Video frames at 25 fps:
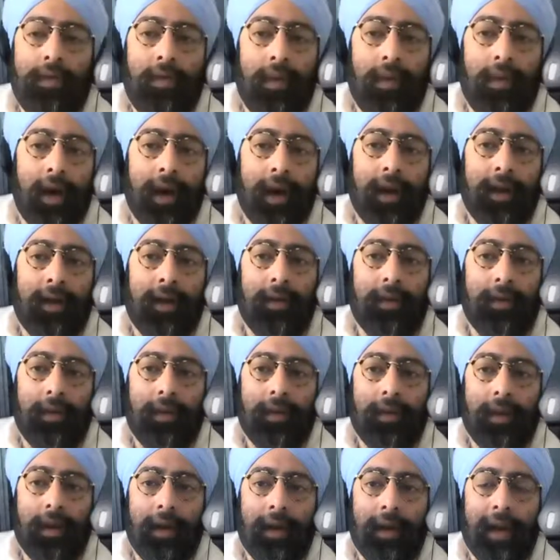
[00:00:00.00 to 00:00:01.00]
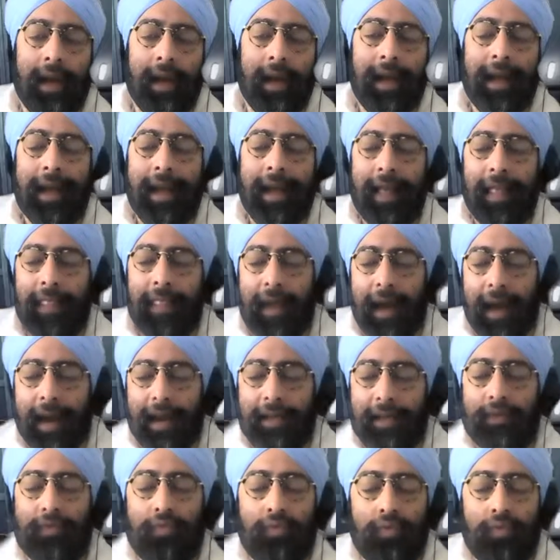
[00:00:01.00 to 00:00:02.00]
want to do, okay? That
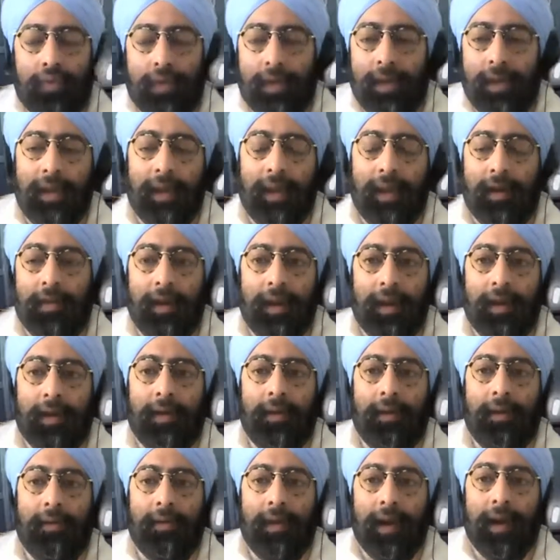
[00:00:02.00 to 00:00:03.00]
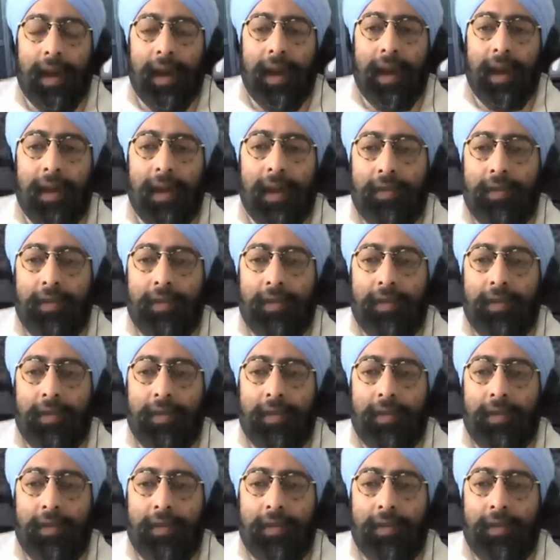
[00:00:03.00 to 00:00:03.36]
is really critical, right?